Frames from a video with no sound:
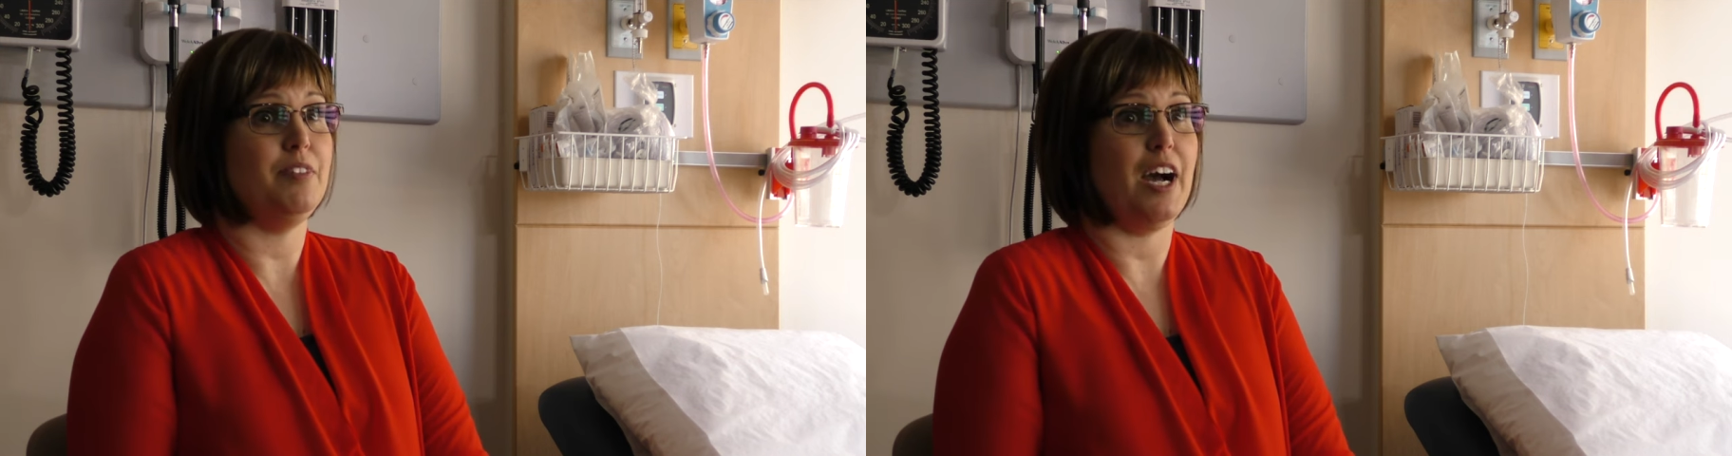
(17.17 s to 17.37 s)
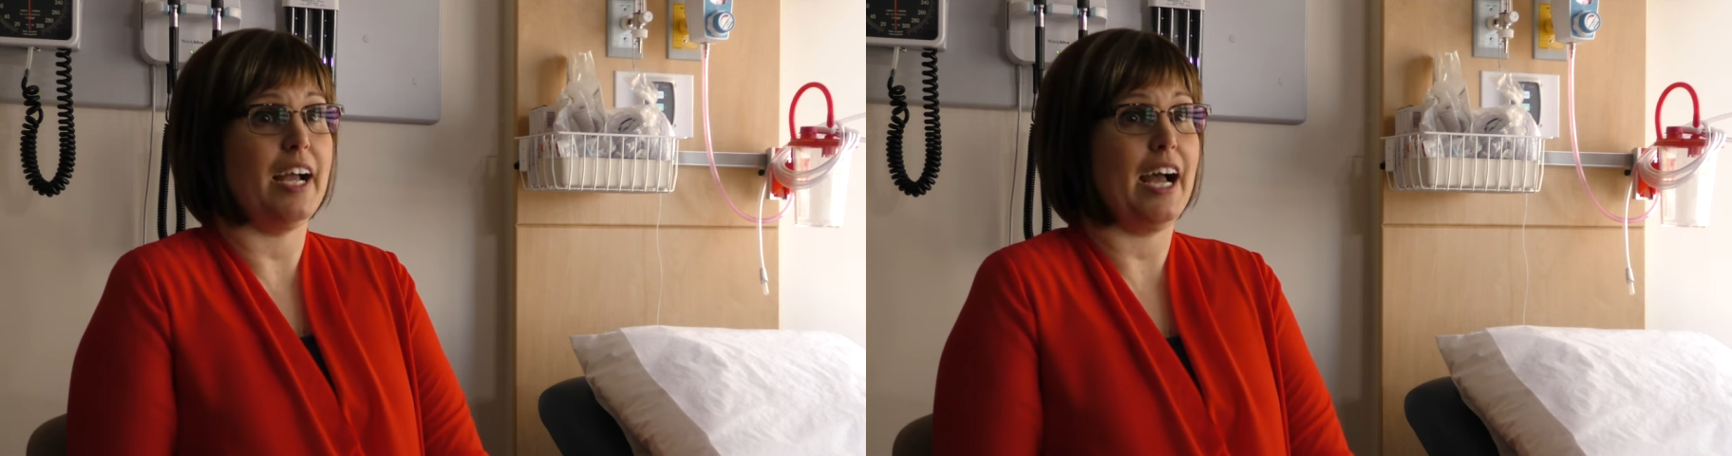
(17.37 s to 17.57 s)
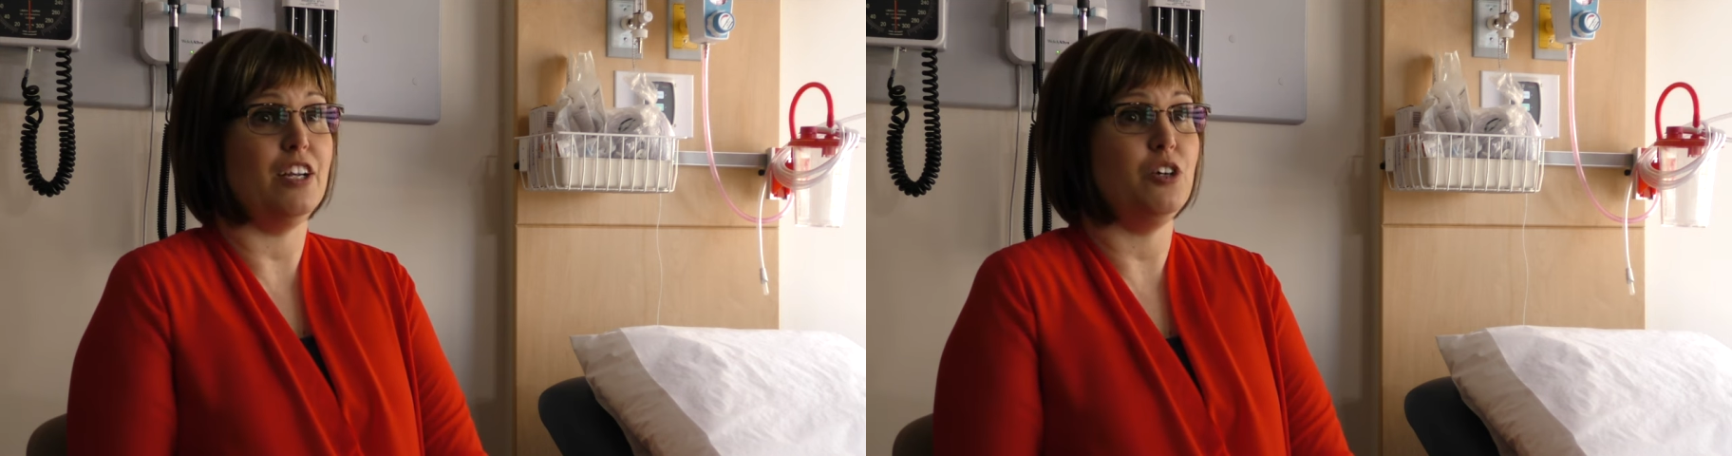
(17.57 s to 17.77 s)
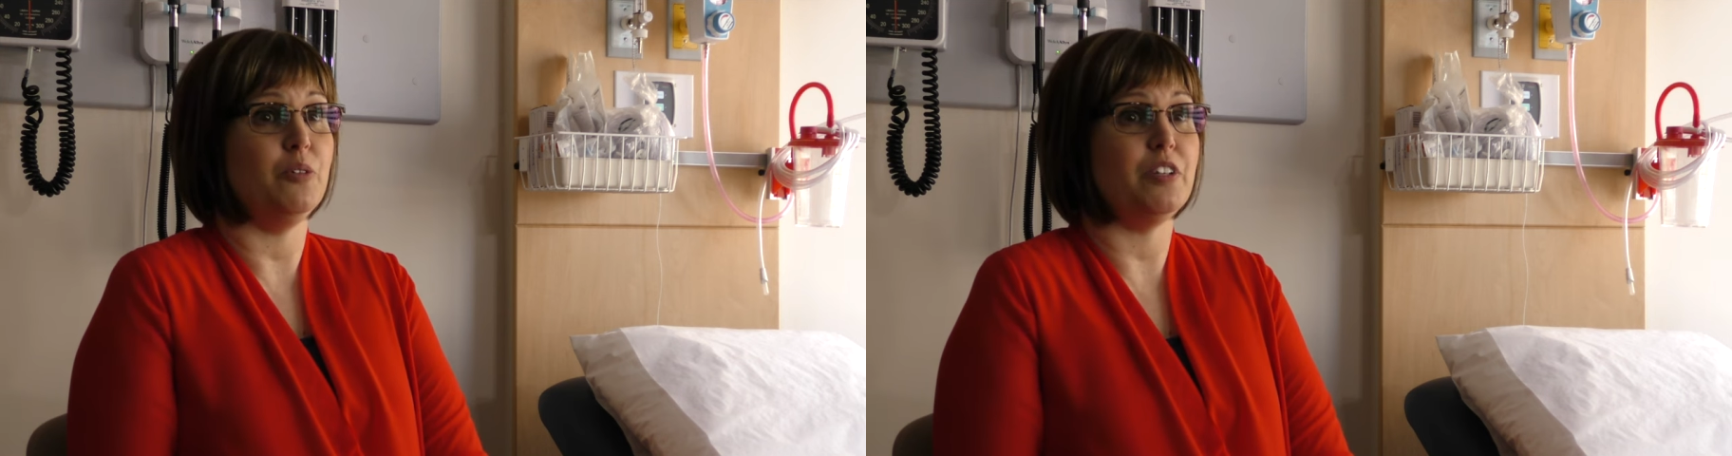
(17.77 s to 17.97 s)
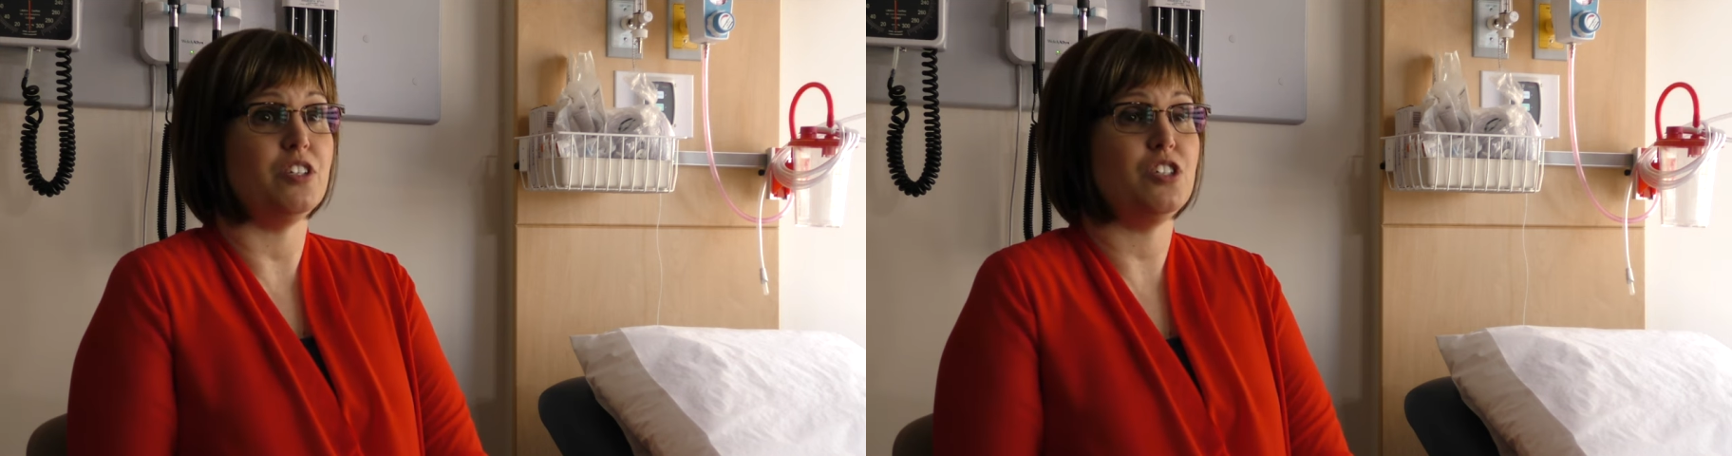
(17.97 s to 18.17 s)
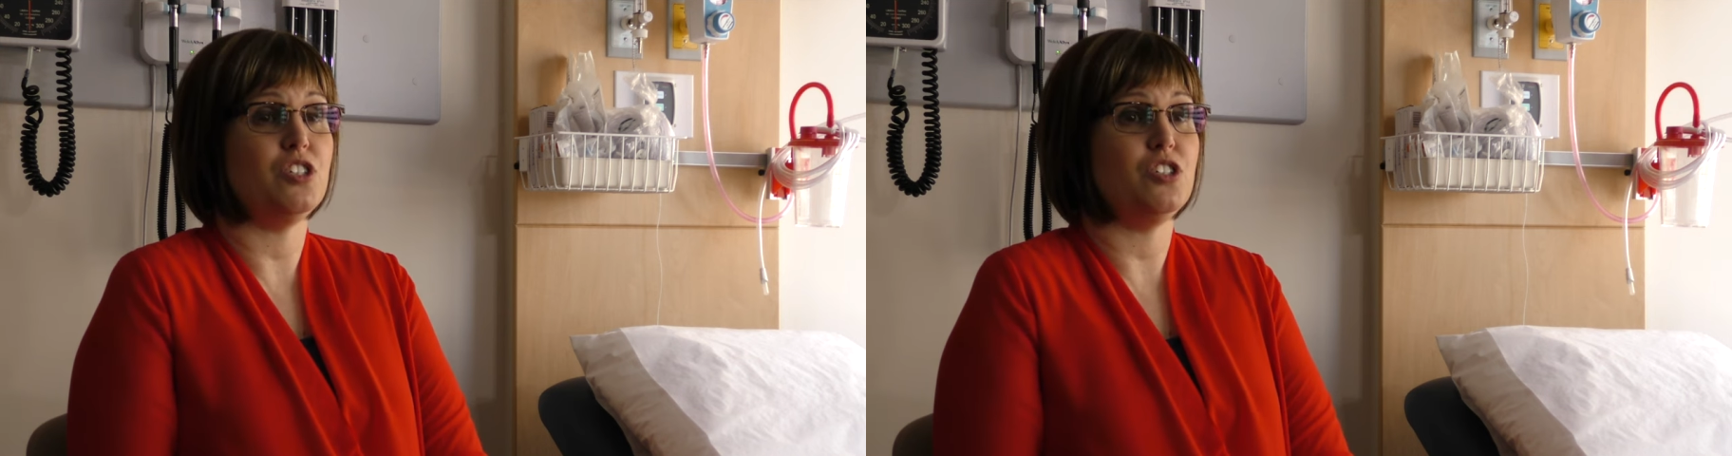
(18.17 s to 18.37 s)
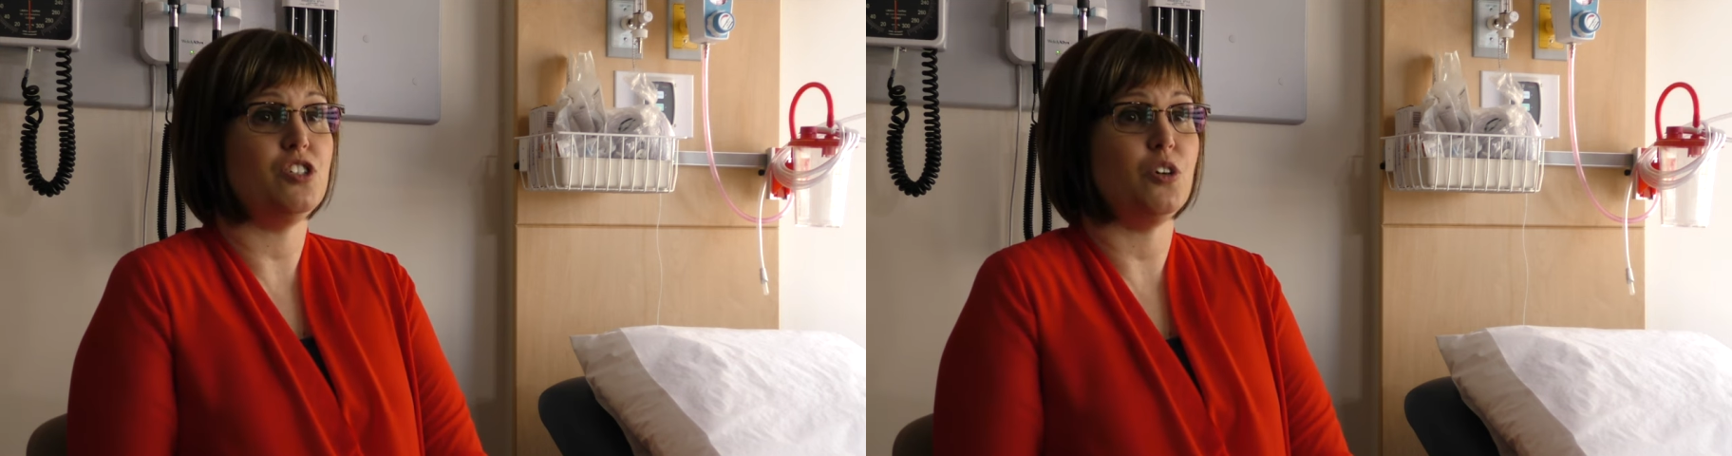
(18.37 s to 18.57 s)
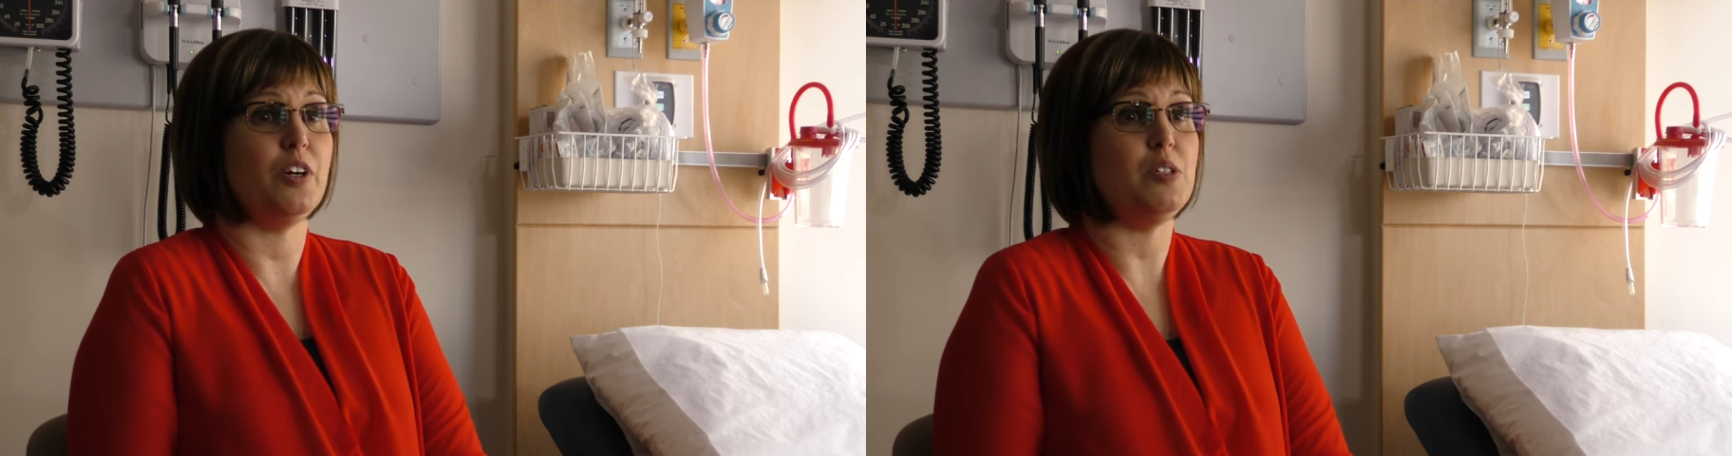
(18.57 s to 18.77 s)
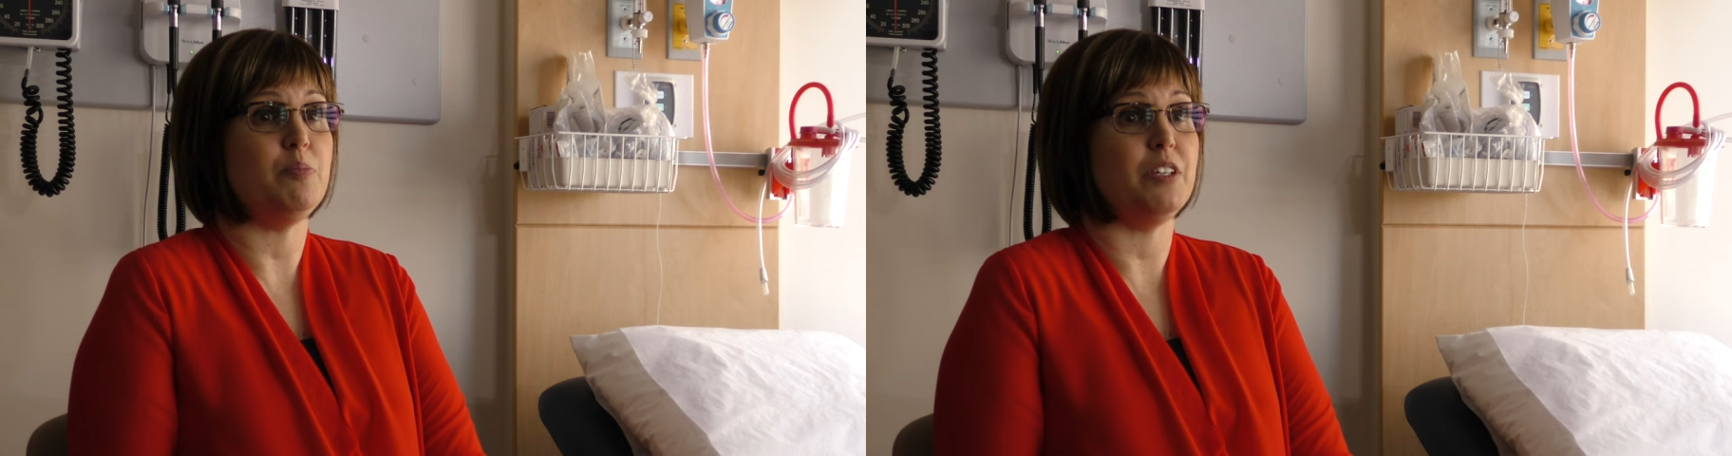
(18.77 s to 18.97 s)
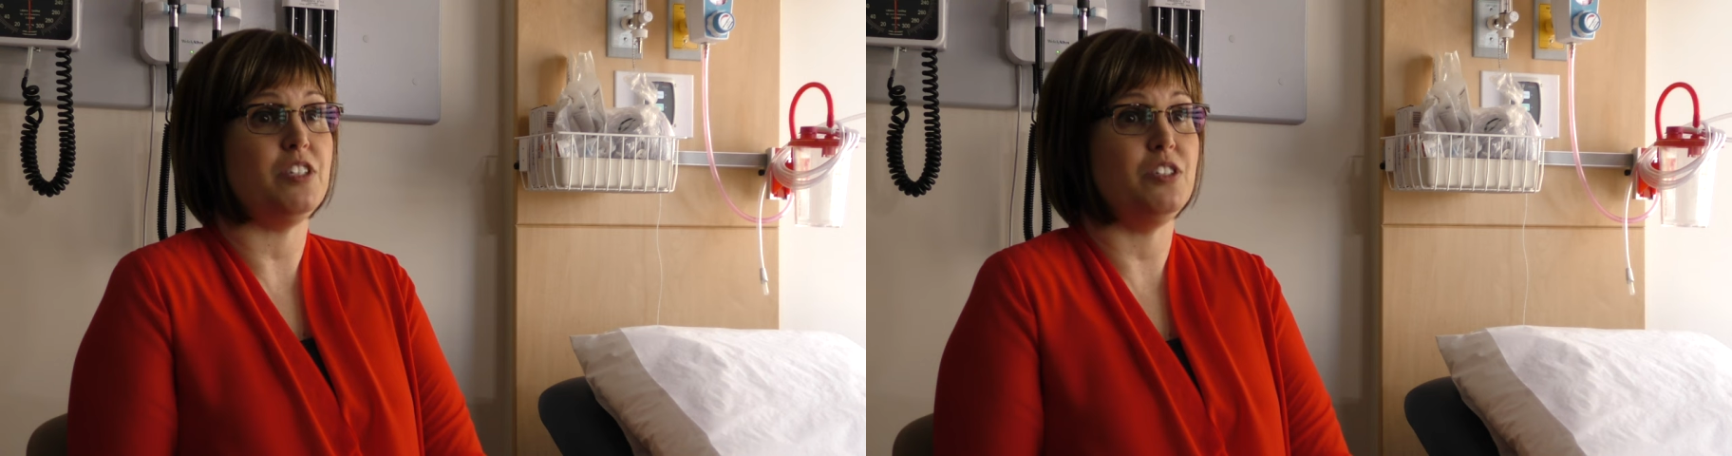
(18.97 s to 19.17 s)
I had no other choice but